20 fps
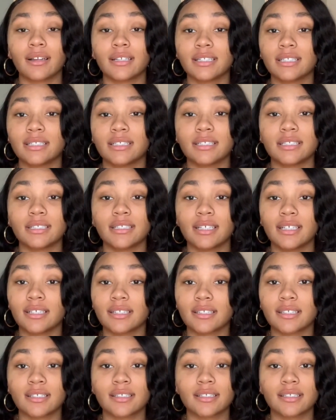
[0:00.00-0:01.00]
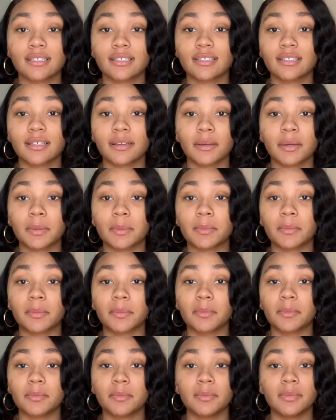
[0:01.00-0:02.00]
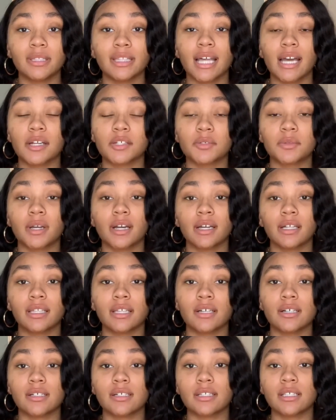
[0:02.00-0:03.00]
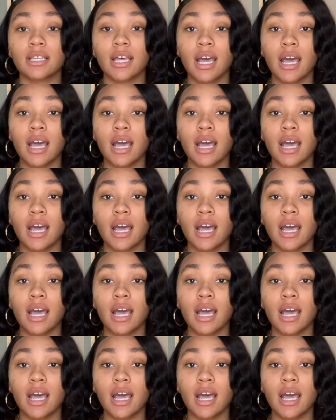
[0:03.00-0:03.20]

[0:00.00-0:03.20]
This is just some lounge around clothes.